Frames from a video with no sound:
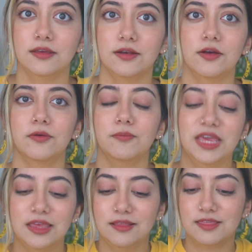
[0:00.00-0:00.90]

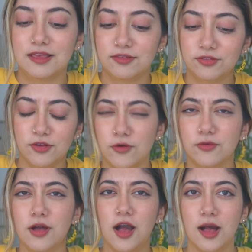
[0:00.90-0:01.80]
making things
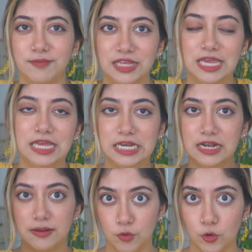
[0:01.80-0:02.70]
so complicated
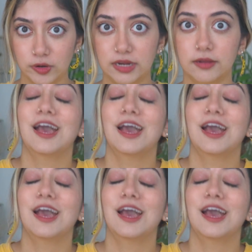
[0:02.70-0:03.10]
and boring.